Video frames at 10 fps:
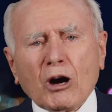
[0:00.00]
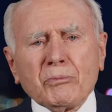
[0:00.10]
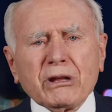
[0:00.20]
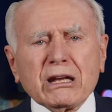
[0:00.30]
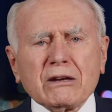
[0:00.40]

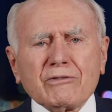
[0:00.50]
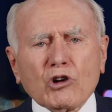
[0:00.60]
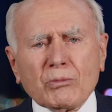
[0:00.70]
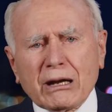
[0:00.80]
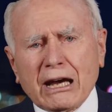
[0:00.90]
I'm thinking of
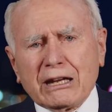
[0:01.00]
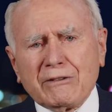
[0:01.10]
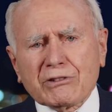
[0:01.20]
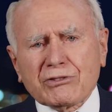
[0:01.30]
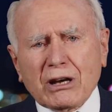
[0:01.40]

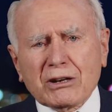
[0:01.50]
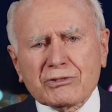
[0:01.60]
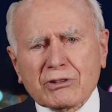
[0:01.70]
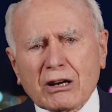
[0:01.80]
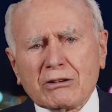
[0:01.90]
nominating for so
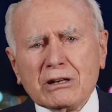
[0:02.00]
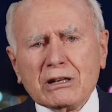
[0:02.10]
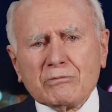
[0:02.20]
and so,